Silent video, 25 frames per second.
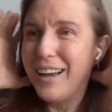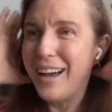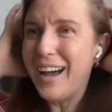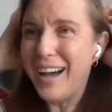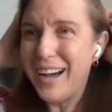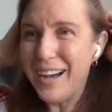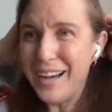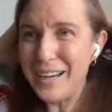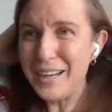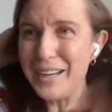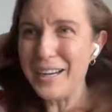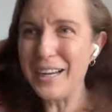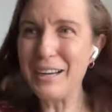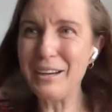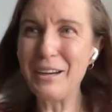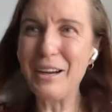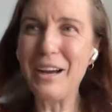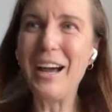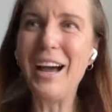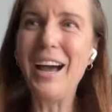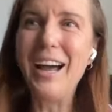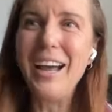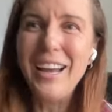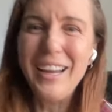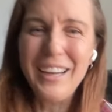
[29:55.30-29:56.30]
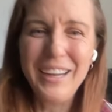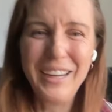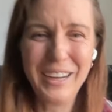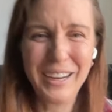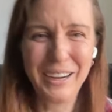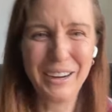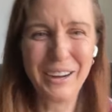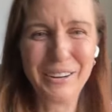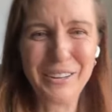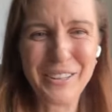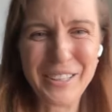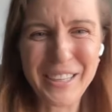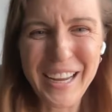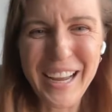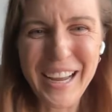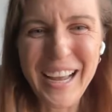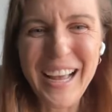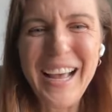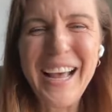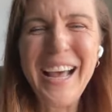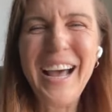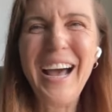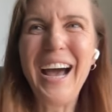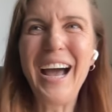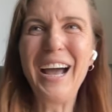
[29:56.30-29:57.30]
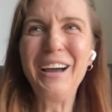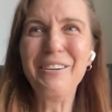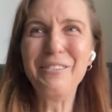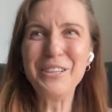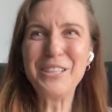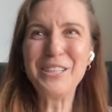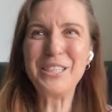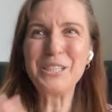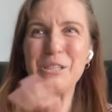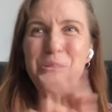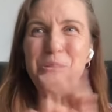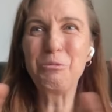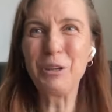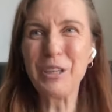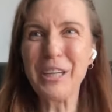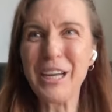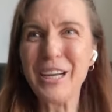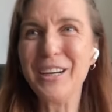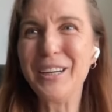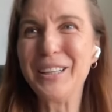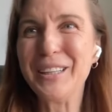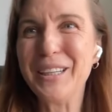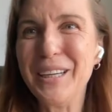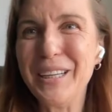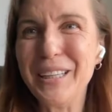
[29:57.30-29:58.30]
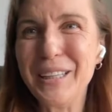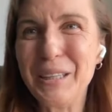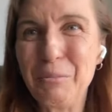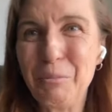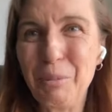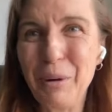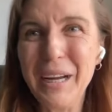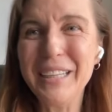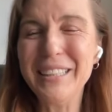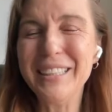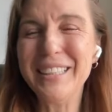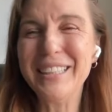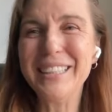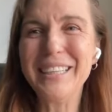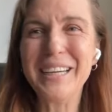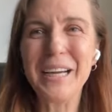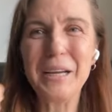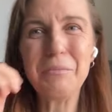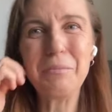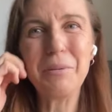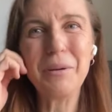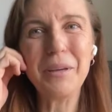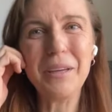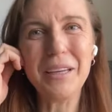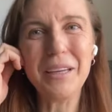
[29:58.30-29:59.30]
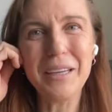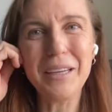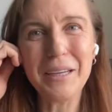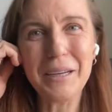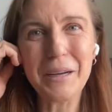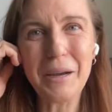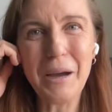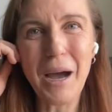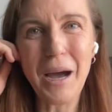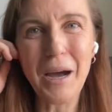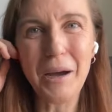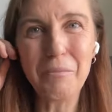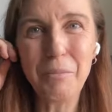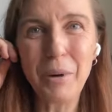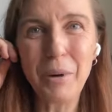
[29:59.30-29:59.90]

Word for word: Uh, I I was just working on the, the brand and the I P, uh,